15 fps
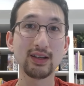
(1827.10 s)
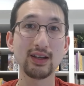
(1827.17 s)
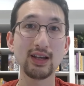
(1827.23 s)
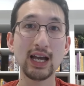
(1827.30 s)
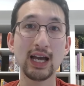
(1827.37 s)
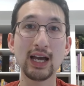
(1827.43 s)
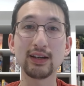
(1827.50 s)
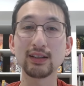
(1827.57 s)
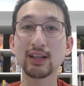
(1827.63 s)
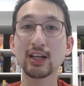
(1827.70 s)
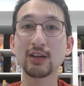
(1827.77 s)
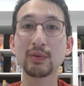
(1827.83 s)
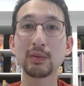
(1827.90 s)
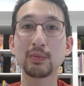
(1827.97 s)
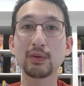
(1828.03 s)
And a lot of
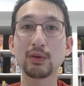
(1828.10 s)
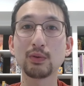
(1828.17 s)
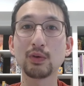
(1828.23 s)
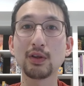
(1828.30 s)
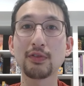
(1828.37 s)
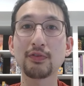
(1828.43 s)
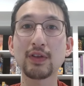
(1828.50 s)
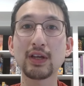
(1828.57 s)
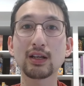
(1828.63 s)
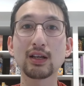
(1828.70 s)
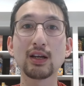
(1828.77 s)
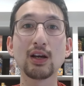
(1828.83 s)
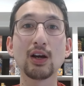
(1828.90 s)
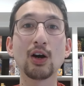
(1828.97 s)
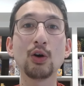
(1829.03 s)
people will think,
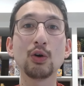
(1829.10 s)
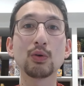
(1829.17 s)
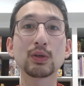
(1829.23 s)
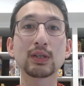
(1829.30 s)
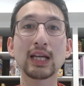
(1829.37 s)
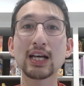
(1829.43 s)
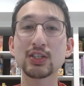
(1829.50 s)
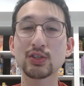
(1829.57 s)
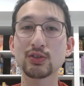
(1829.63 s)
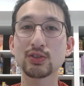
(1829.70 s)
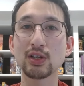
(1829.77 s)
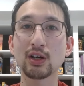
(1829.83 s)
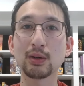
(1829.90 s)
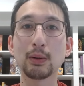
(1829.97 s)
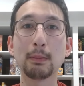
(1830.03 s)
oh, casters
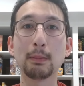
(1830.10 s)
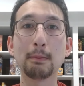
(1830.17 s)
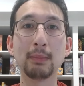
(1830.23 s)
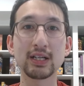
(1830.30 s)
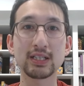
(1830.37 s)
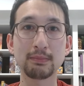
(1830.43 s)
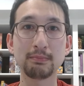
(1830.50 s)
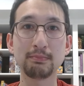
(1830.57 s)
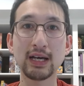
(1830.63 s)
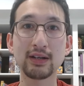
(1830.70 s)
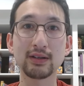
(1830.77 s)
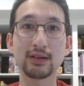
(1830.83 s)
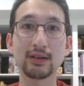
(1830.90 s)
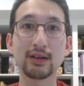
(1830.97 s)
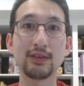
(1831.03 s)
are much
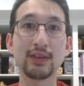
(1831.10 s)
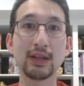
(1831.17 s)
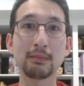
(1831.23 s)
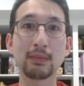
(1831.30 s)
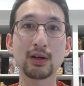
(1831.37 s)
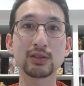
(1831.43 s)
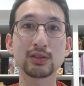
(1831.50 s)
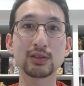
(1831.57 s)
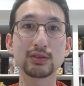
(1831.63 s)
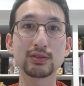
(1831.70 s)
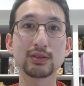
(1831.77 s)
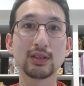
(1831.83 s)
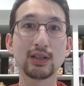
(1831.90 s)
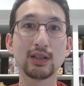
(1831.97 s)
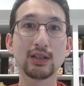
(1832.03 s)
better than martials.
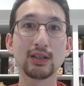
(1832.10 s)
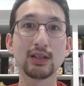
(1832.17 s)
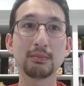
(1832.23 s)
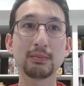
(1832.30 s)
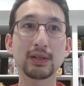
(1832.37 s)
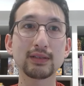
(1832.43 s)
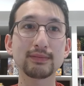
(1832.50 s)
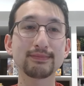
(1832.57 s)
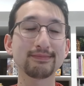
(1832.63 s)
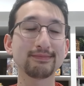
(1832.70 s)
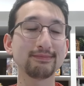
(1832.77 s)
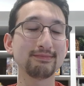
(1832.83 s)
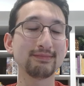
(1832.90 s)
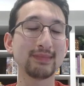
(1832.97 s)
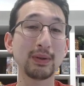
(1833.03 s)
But
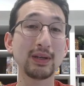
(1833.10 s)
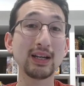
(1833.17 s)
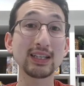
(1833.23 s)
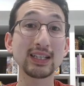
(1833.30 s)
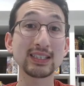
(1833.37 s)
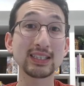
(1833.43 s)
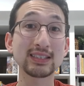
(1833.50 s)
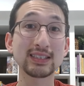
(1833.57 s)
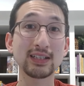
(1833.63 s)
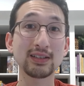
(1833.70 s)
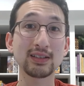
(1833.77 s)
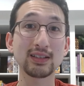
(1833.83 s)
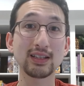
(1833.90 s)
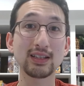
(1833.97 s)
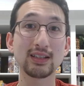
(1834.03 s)
maybe not
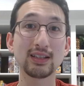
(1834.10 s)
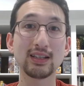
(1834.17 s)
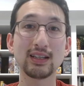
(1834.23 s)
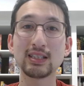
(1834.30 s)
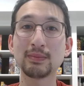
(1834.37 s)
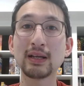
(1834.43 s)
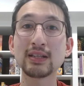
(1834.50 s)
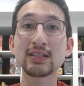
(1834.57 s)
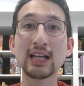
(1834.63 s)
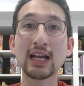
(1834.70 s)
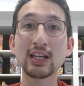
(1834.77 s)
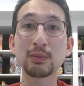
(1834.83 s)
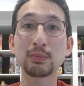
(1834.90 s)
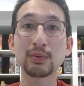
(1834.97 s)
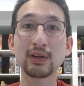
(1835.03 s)
necessarily. It depends on how
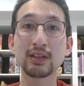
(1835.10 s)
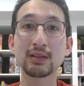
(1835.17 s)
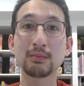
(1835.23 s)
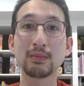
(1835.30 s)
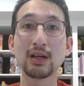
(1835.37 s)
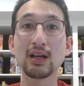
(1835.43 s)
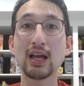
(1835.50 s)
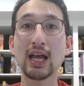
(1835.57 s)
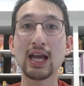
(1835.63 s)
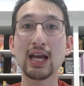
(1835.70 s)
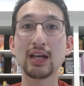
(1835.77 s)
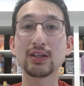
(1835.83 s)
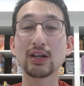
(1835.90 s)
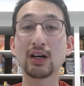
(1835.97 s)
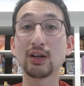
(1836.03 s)
you play them and
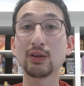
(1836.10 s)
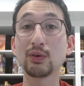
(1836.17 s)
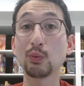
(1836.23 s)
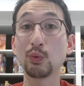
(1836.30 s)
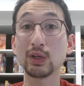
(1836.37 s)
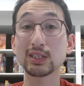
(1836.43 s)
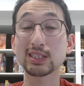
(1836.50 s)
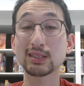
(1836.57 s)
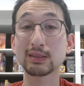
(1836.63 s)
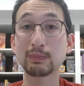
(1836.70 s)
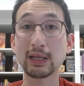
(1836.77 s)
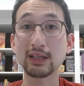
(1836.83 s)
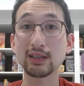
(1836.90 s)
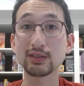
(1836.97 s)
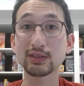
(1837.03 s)
on what
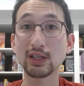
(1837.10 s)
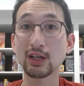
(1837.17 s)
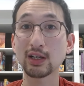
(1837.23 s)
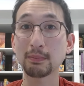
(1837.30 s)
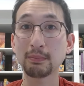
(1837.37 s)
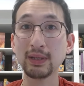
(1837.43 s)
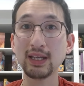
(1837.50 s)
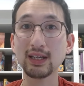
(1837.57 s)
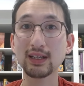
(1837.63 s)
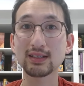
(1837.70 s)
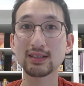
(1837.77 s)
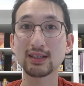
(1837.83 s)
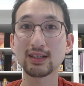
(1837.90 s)
spells are picked.